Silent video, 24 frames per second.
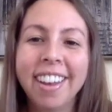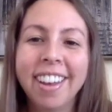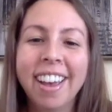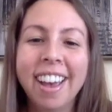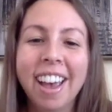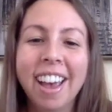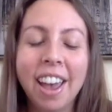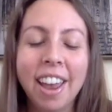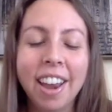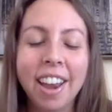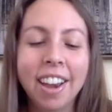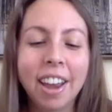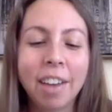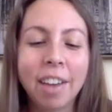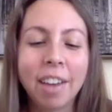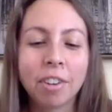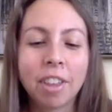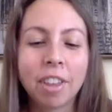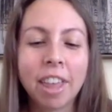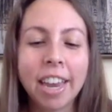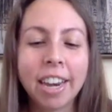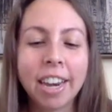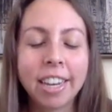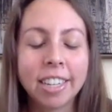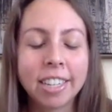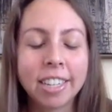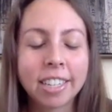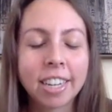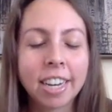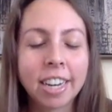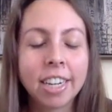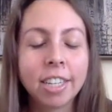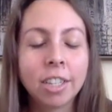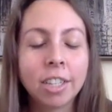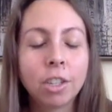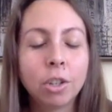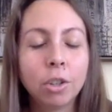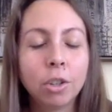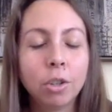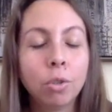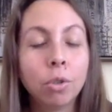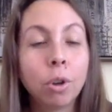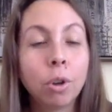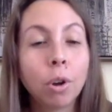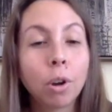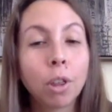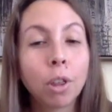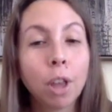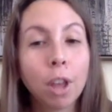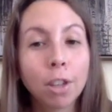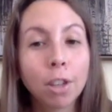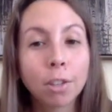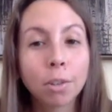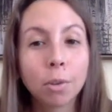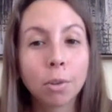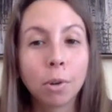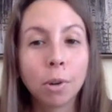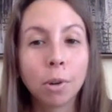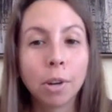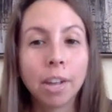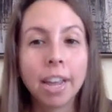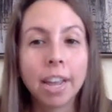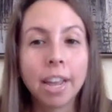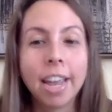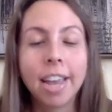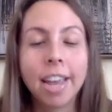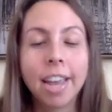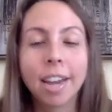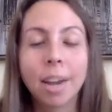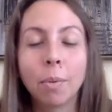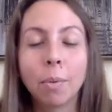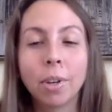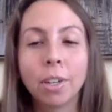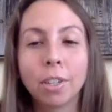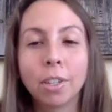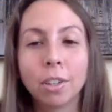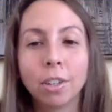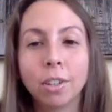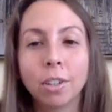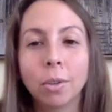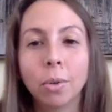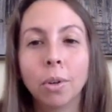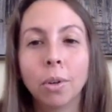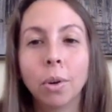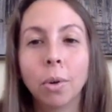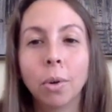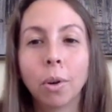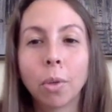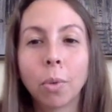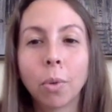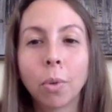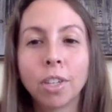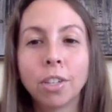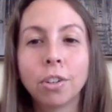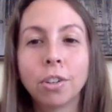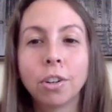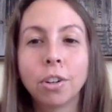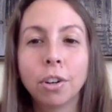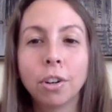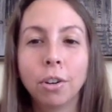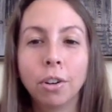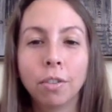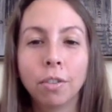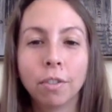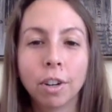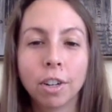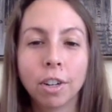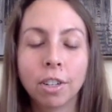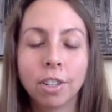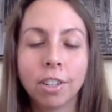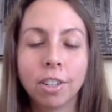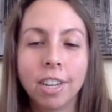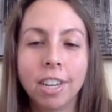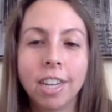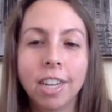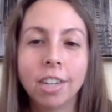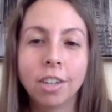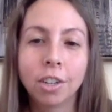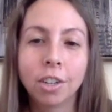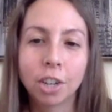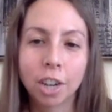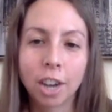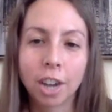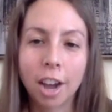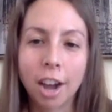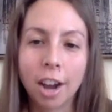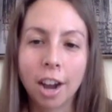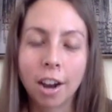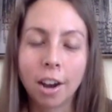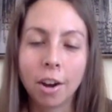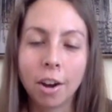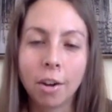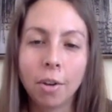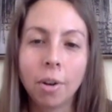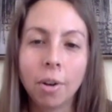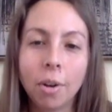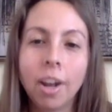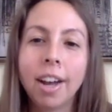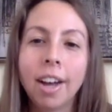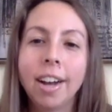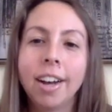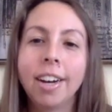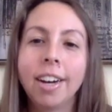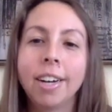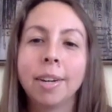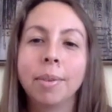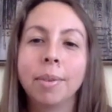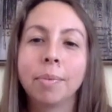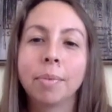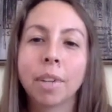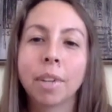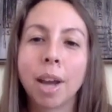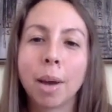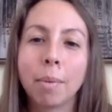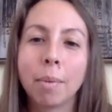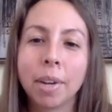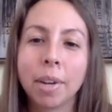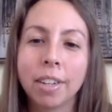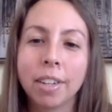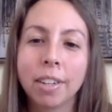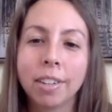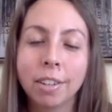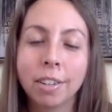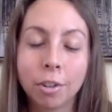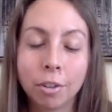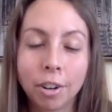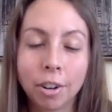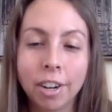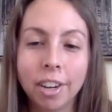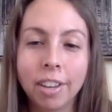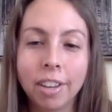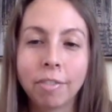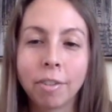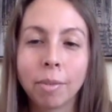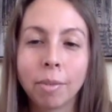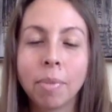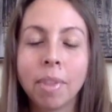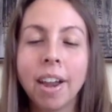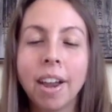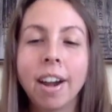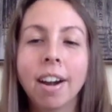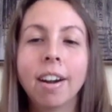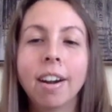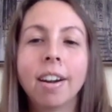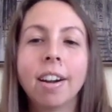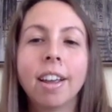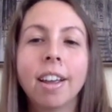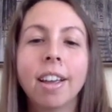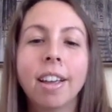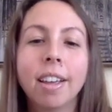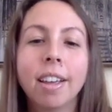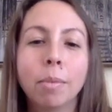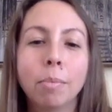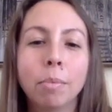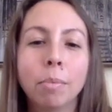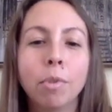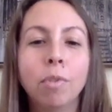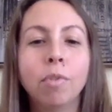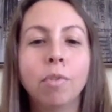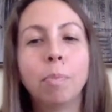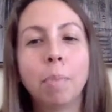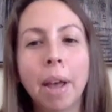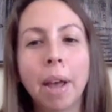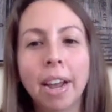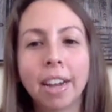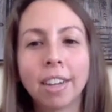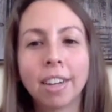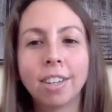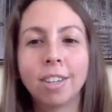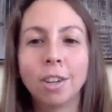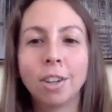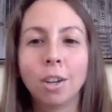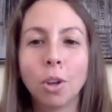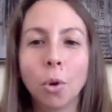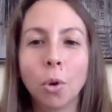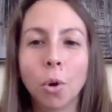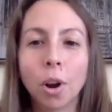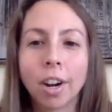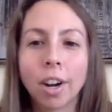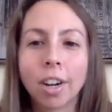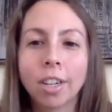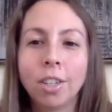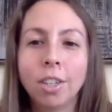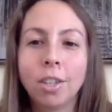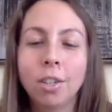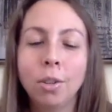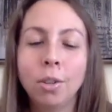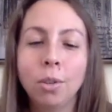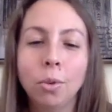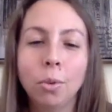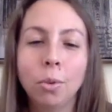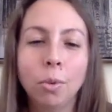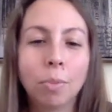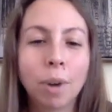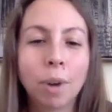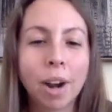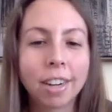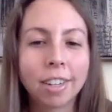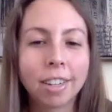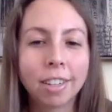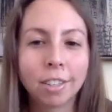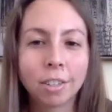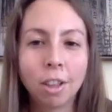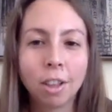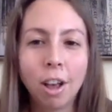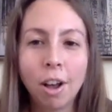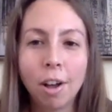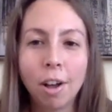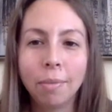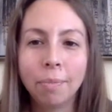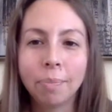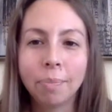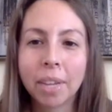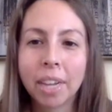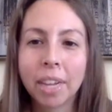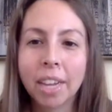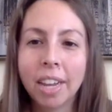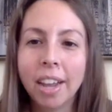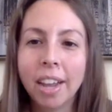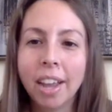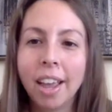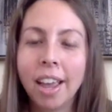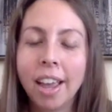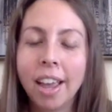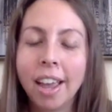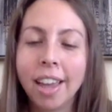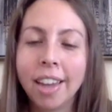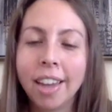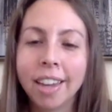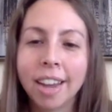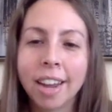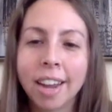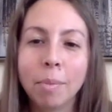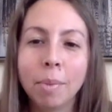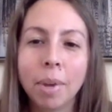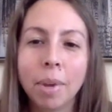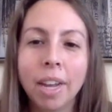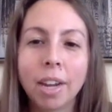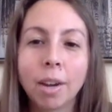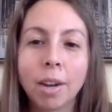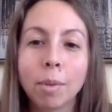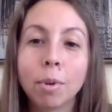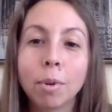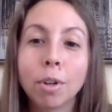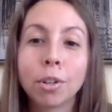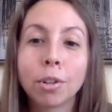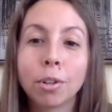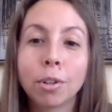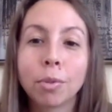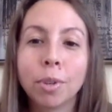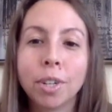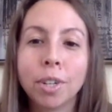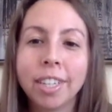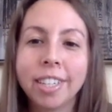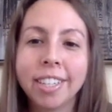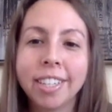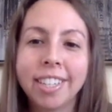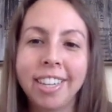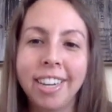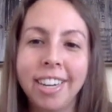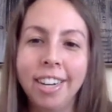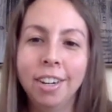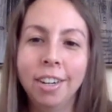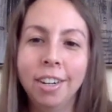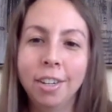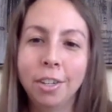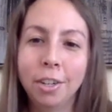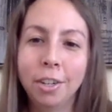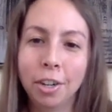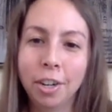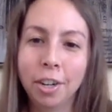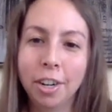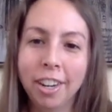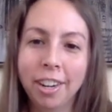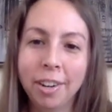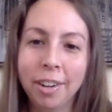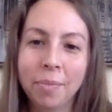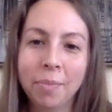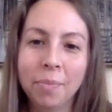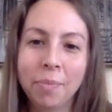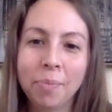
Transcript: And after that, I decided to go to law school, and I went to Northwestern University in Chicago, got my degree from there, and moved back to New York to practice law. And I am a commercial real estate attorney.